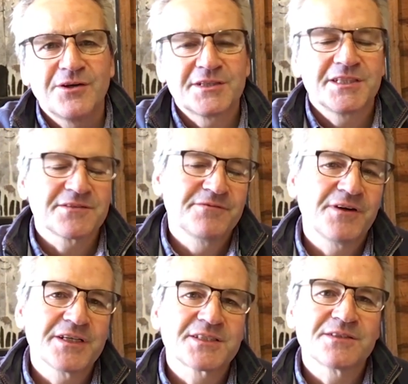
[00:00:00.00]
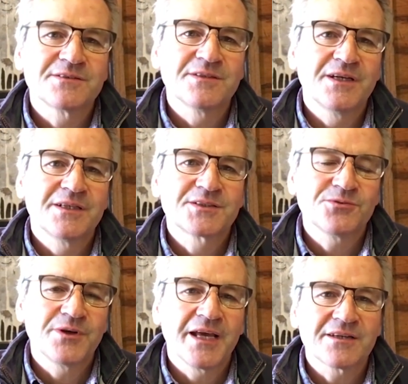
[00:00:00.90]
a decent vise
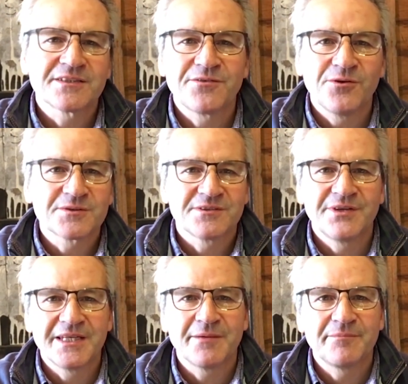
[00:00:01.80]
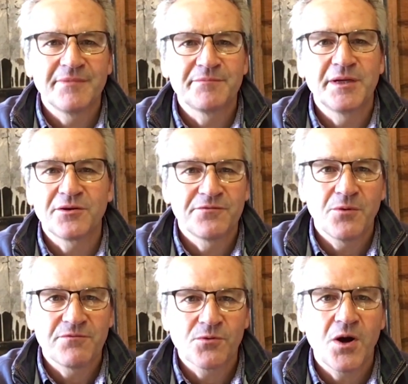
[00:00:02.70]
sorted out, because I thought I was going to end up, I've been looking for
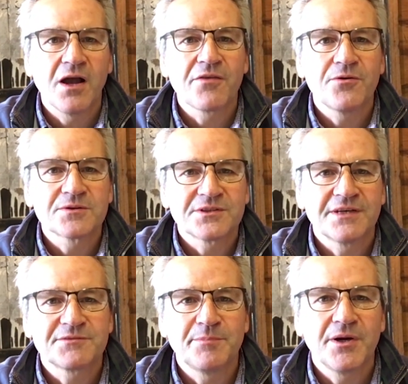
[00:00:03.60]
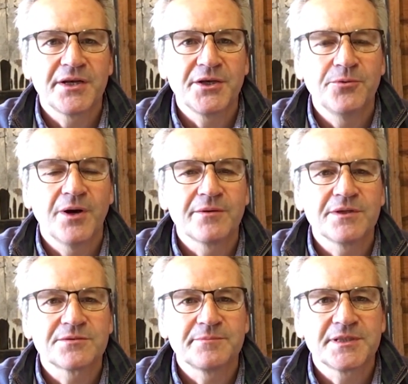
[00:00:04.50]
one for a while, I thought I was going to have to buy a new one,
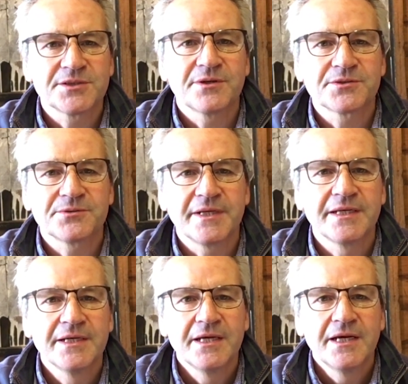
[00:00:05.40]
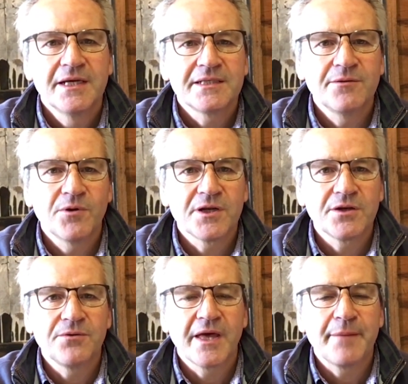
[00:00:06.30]
which would be 200 quid. Didn't want to
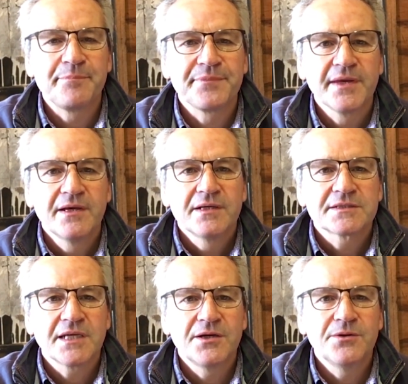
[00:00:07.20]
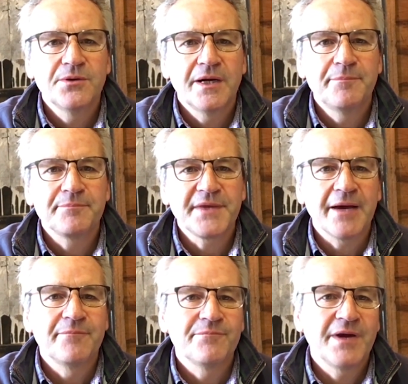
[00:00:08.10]
do that. So yeah,
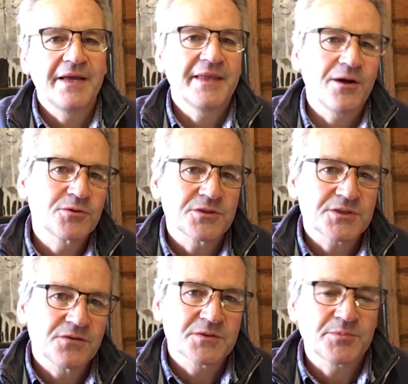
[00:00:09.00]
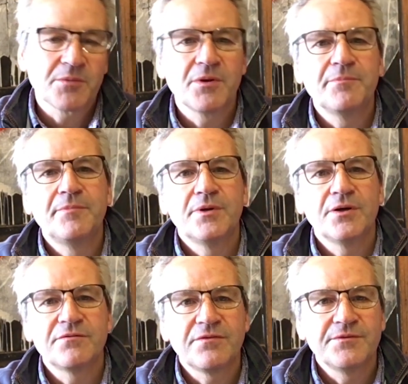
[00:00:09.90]
and that also solves the problem
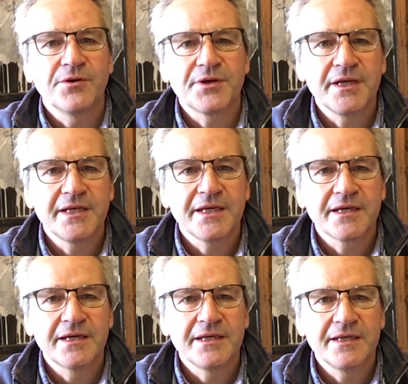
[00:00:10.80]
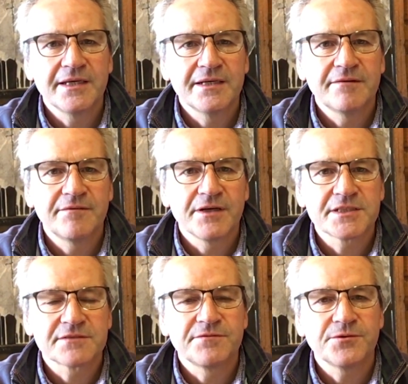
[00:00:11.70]
of not needing a
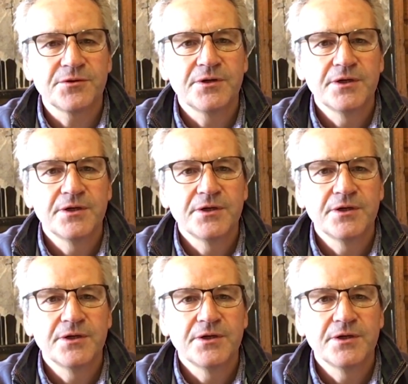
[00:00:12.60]
vise for